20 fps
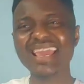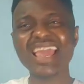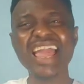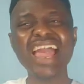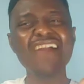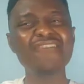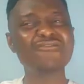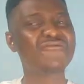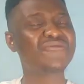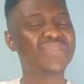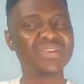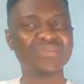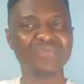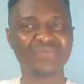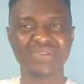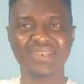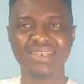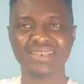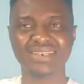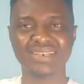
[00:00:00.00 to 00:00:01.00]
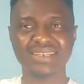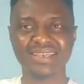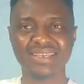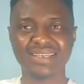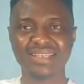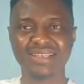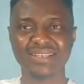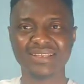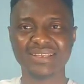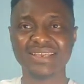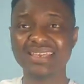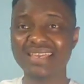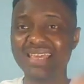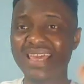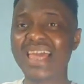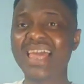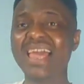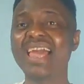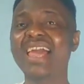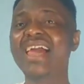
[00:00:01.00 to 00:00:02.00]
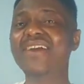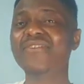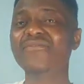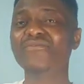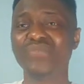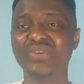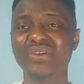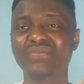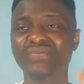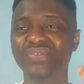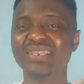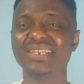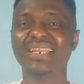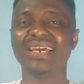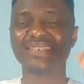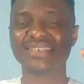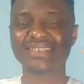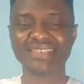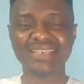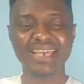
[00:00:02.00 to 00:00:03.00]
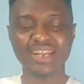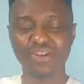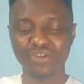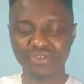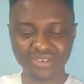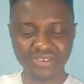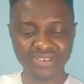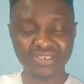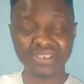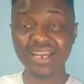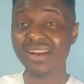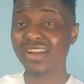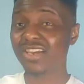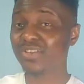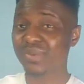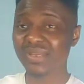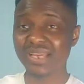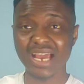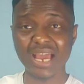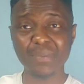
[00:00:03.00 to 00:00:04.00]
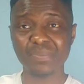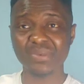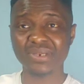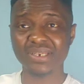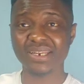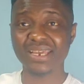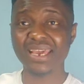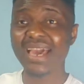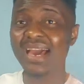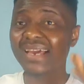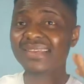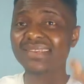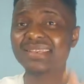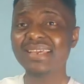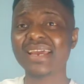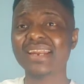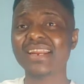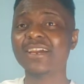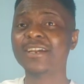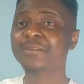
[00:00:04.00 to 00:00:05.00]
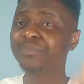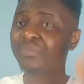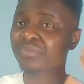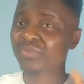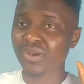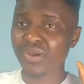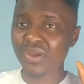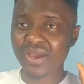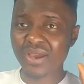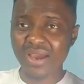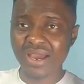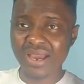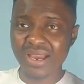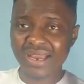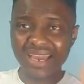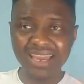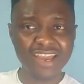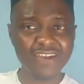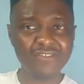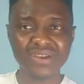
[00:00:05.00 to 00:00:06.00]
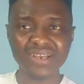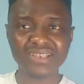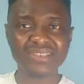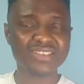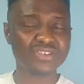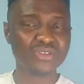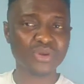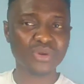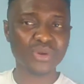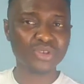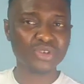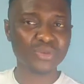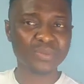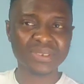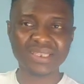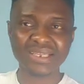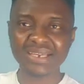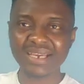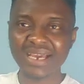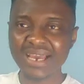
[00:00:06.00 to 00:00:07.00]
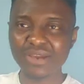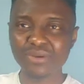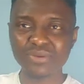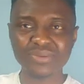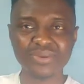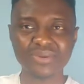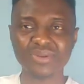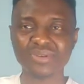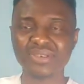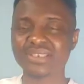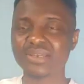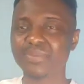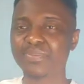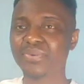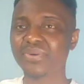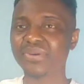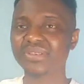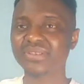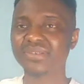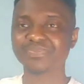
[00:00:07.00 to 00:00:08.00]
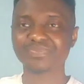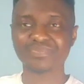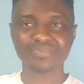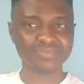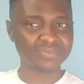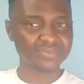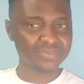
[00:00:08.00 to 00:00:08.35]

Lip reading: Everything I said on this channel has been happening. I said, Kai Havertz is not going to be the guy who's going to disappoint